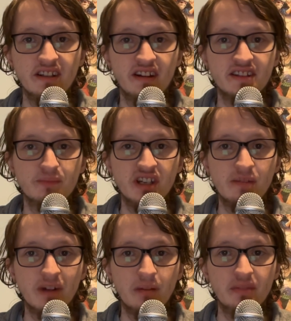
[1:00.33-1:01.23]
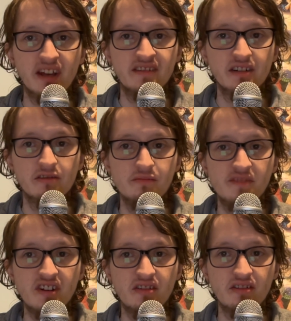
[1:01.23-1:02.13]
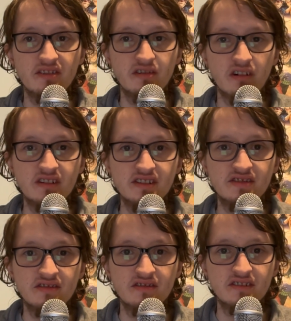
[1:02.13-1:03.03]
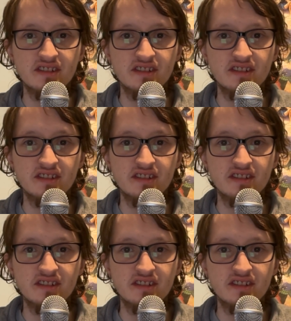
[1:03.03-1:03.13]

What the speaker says: Knights beat him up, and the group that caught the Groggysaurus